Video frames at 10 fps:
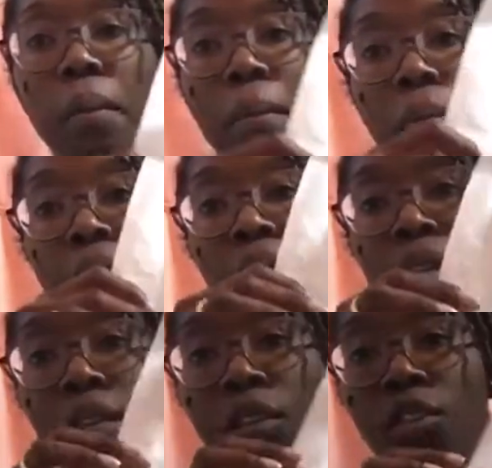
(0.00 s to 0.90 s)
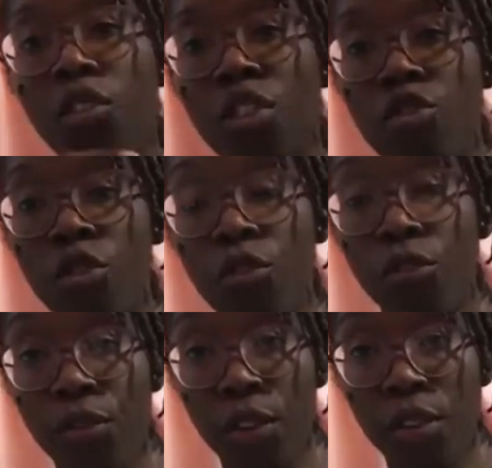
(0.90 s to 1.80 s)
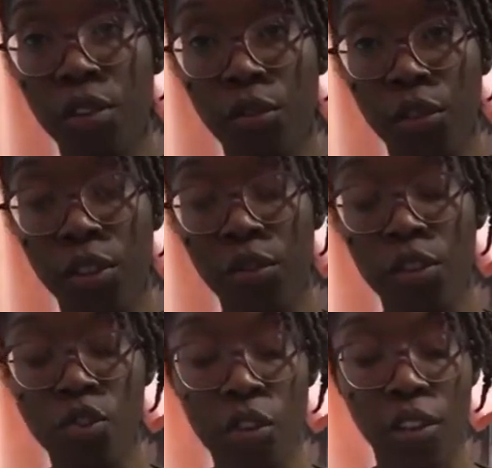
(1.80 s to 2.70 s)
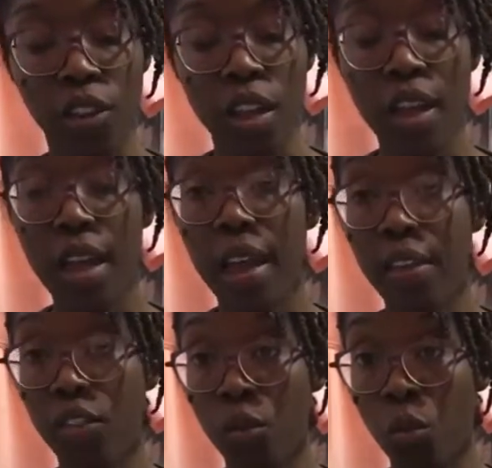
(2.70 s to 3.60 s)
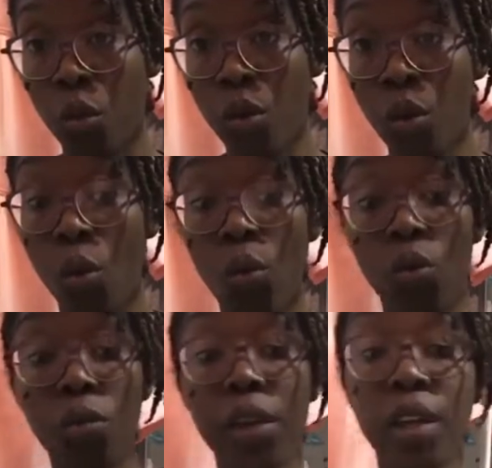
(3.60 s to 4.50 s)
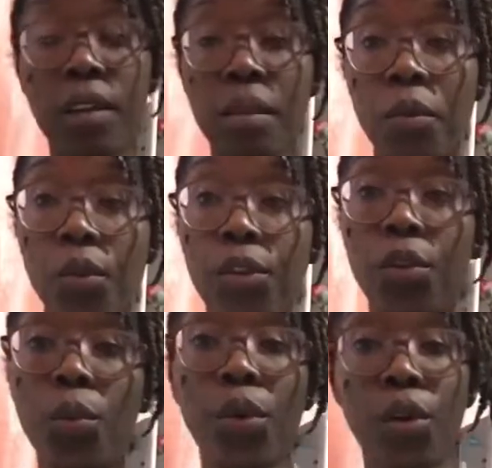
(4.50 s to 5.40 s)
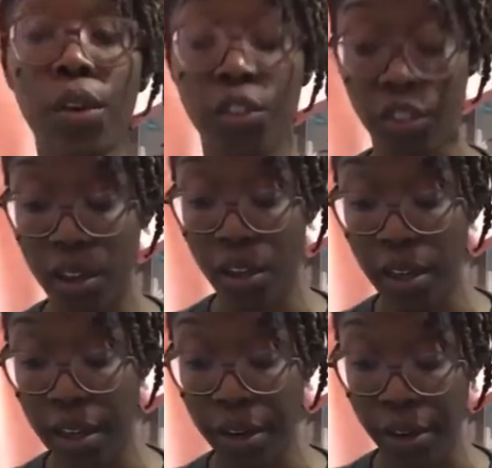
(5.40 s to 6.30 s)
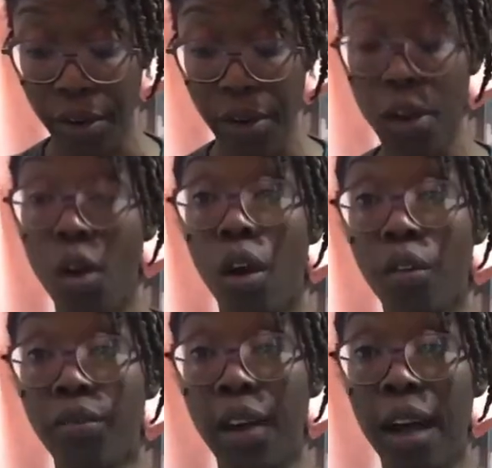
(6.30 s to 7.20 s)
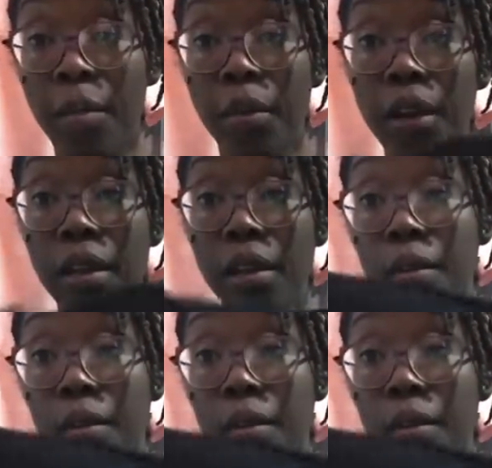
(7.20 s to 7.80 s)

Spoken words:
make the citrus front, the front of the dress, as one whole because I'm going to work on a single layer of fabric.